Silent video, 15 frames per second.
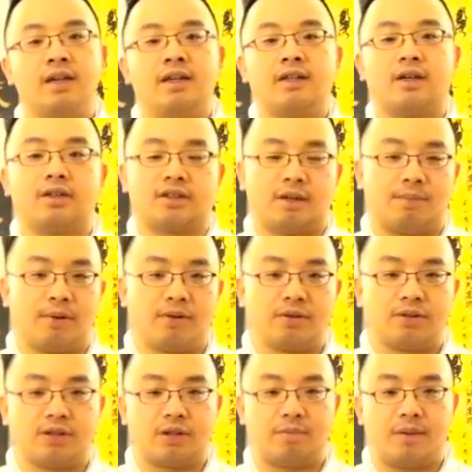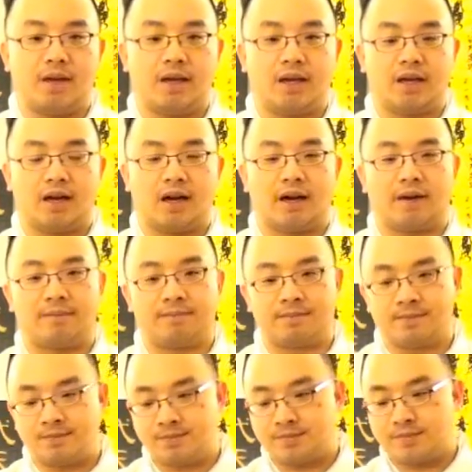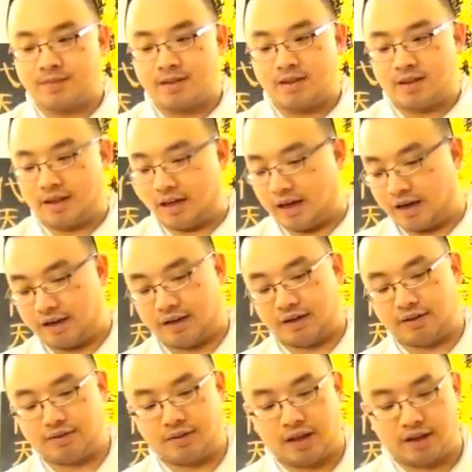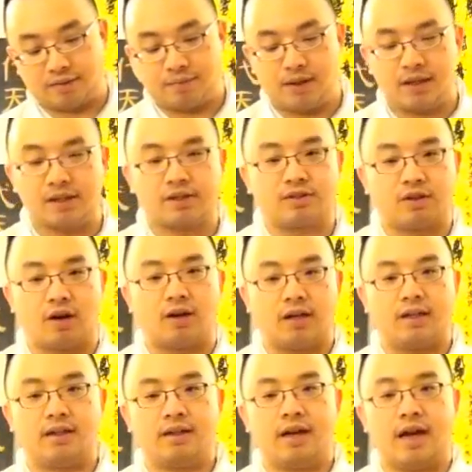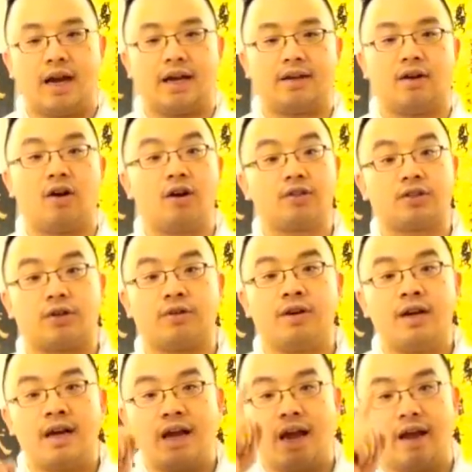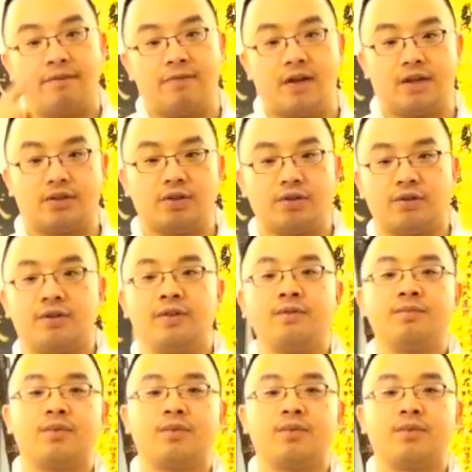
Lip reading: They're supposed to be like really solid, and also heavy too.